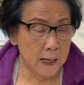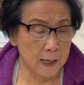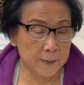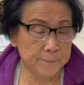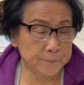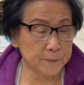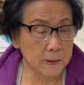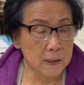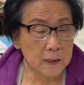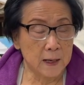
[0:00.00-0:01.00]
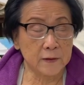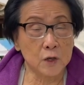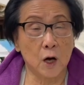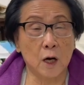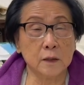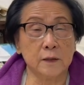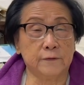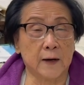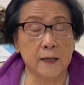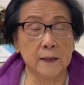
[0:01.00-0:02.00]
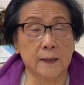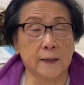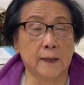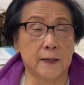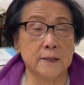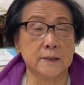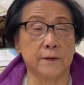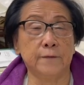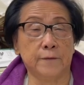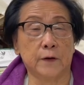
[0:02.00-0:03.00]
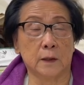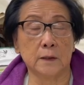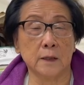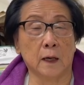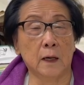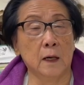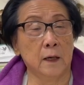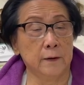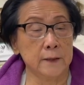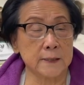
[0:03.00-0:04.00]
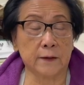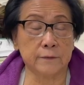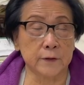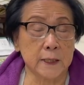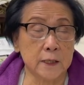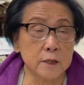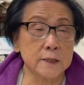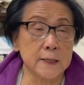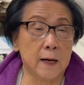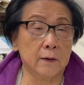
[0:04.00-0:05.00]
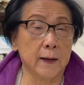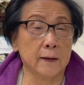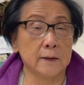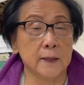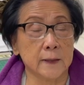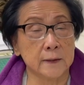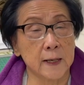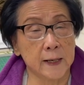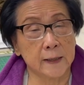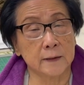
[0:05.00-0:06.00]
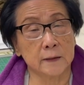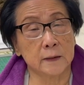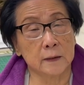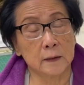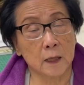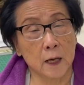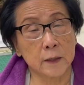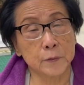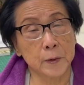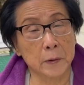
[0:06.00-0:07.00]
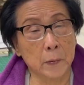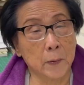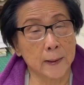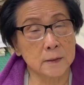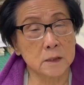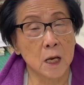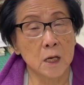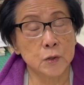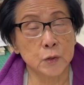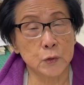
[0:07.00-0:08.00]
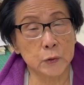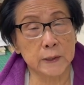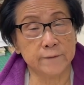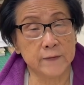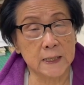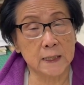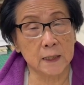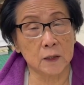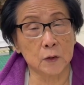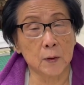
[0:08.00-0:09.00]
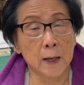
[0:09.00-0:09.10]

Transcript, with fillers: Um, I taught fine line lesson for several years now, and then I had a, a lot of requests to do a video.